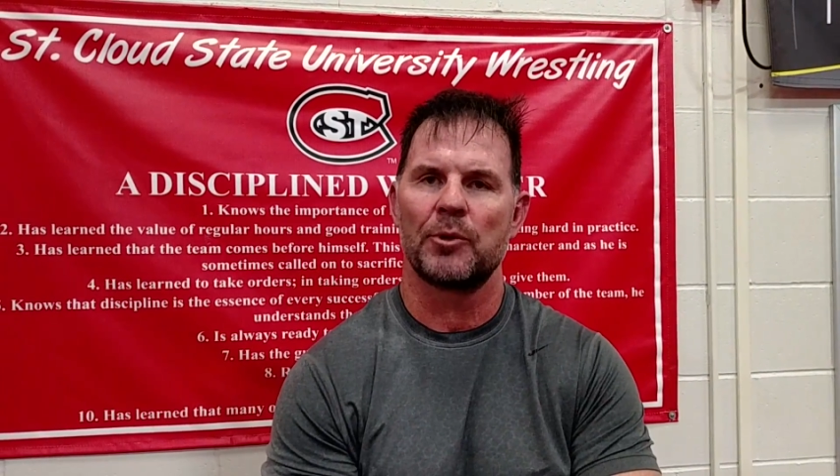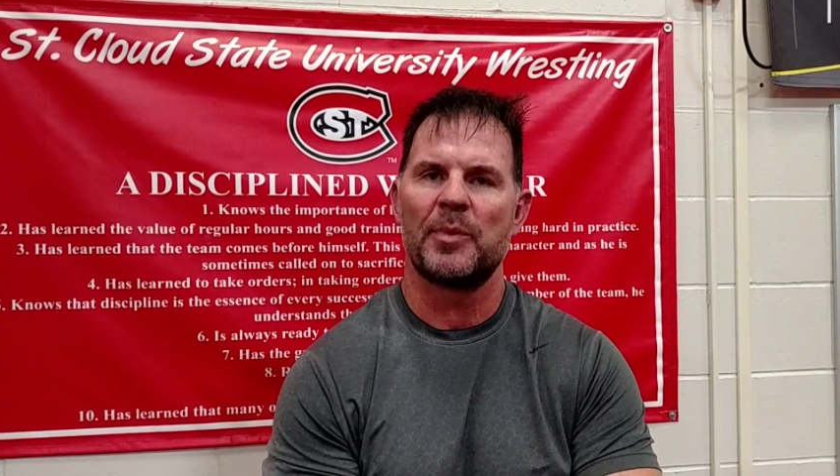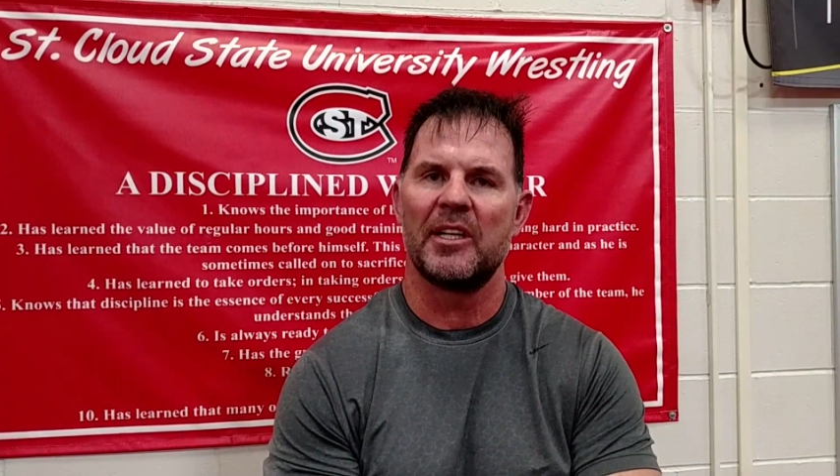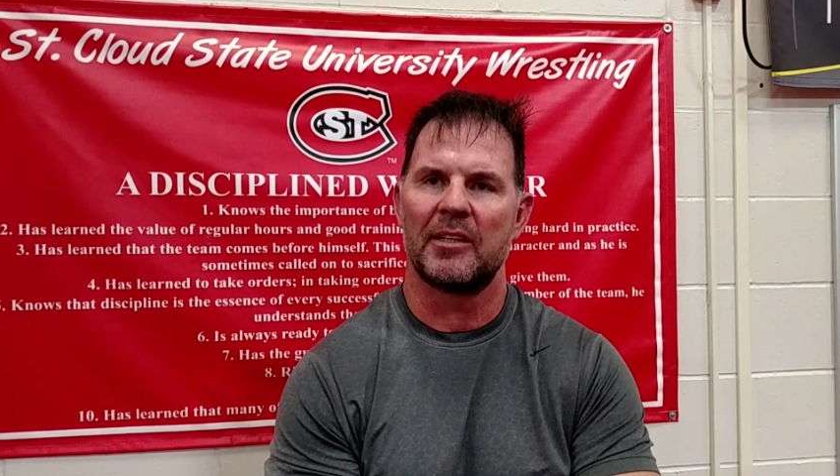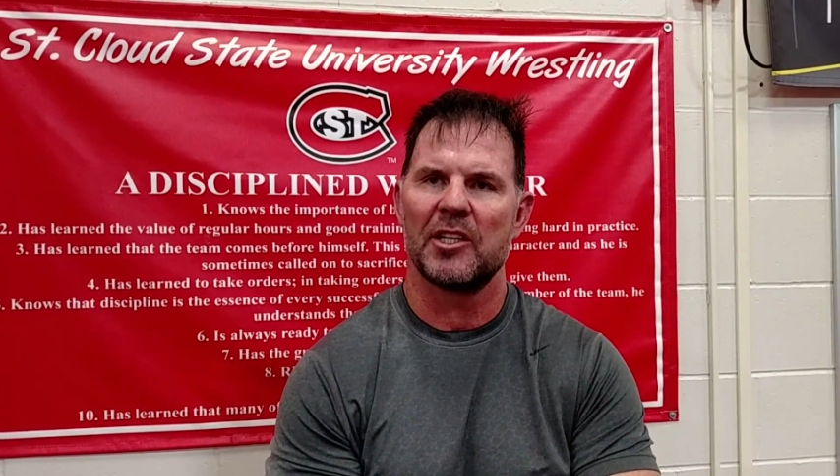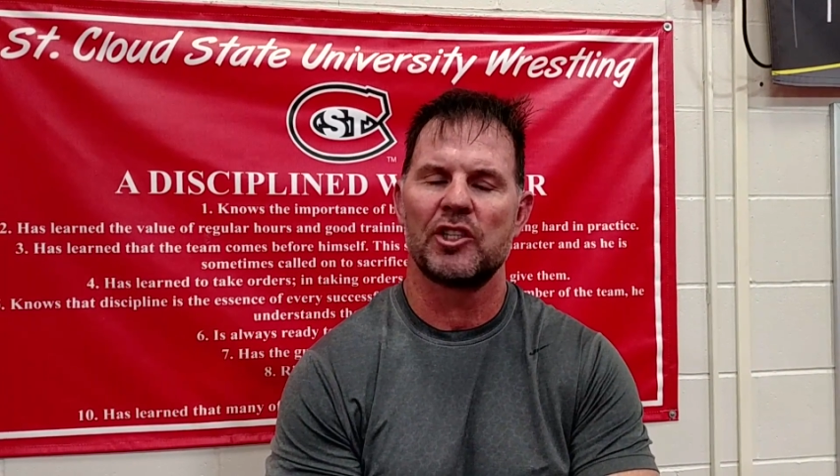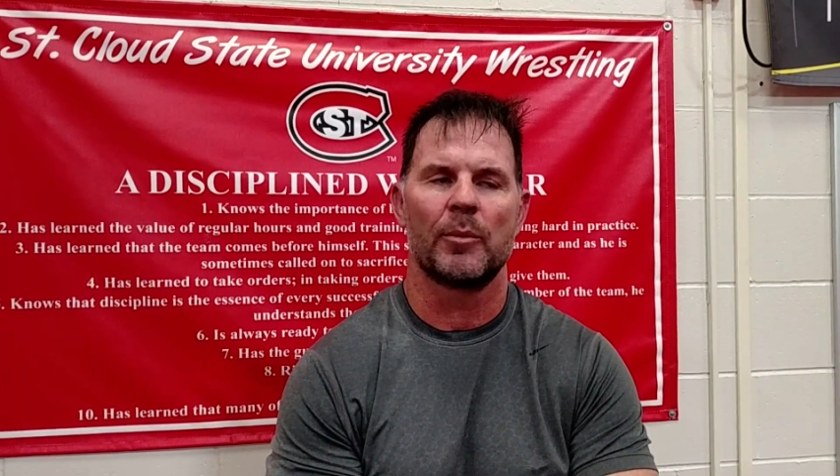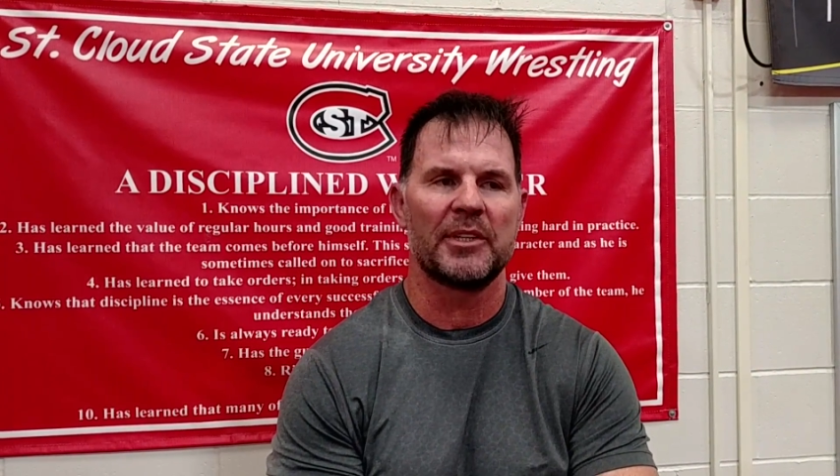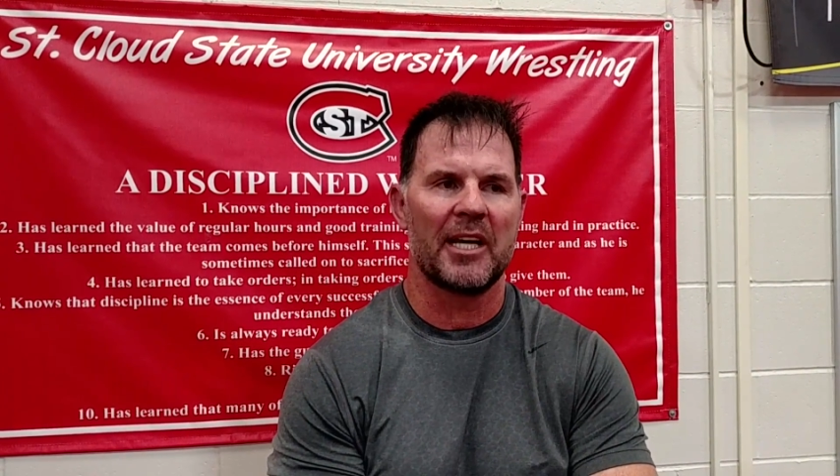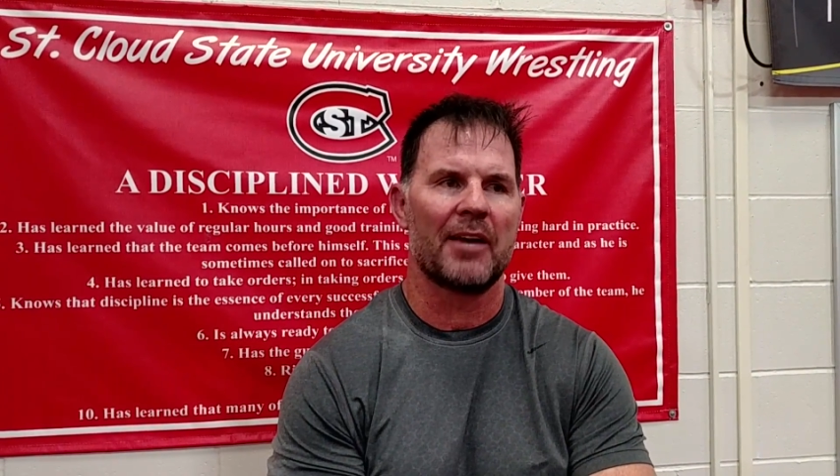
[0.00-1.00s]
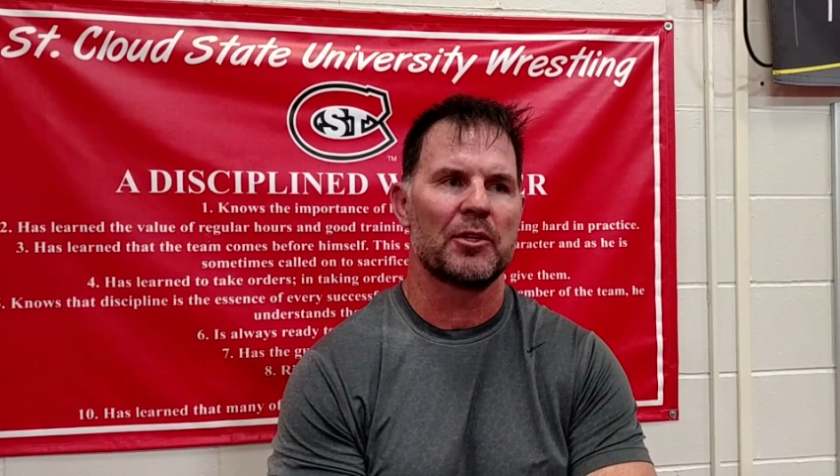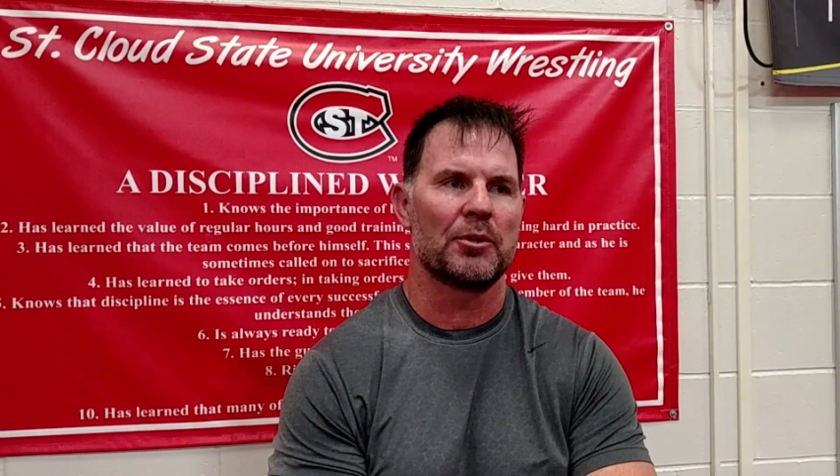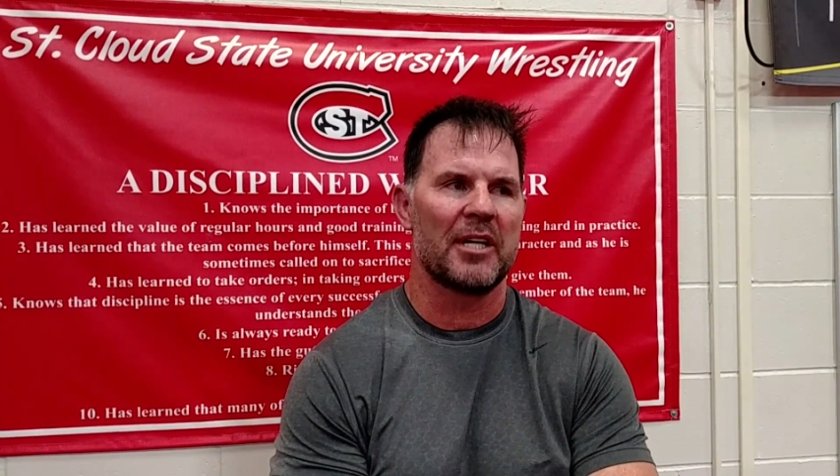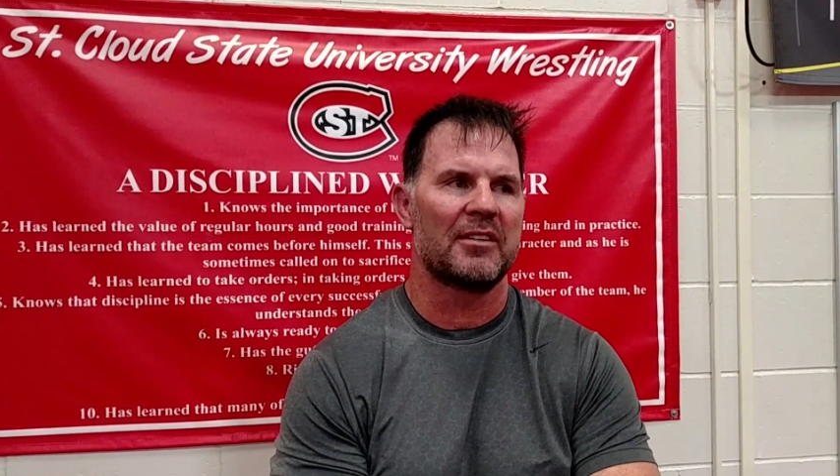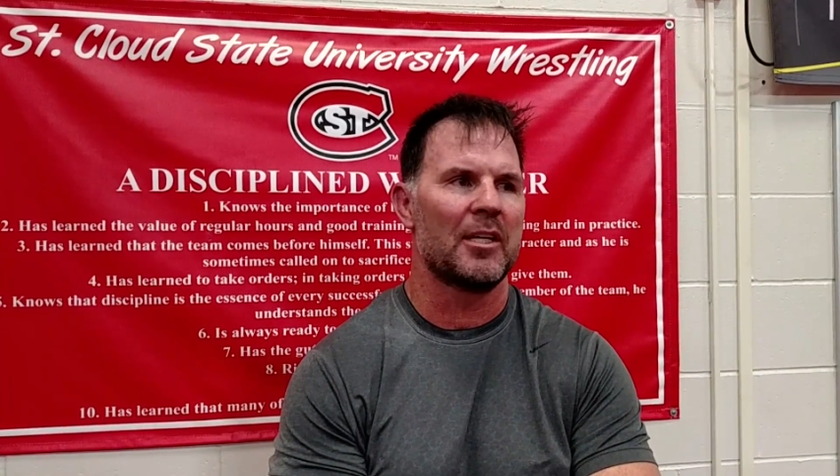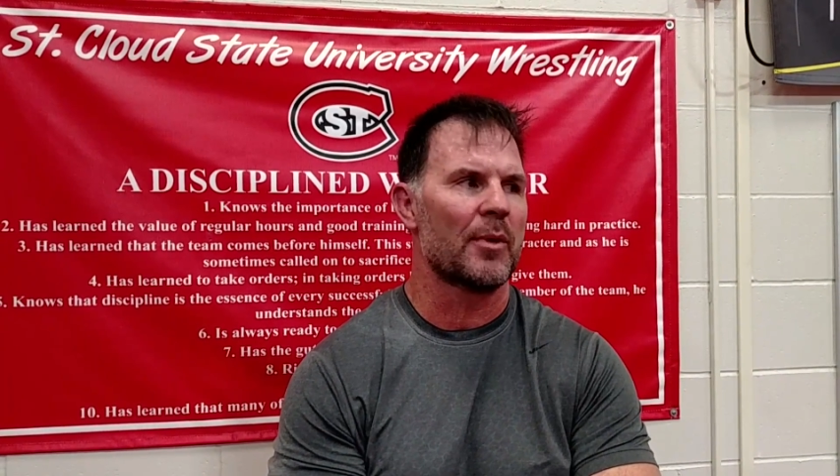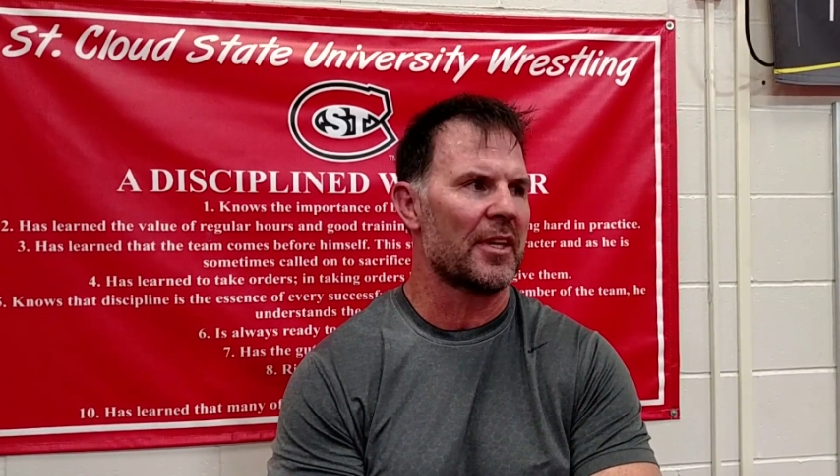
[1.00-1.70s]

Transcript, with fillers: repeat it this year, but they have a great team.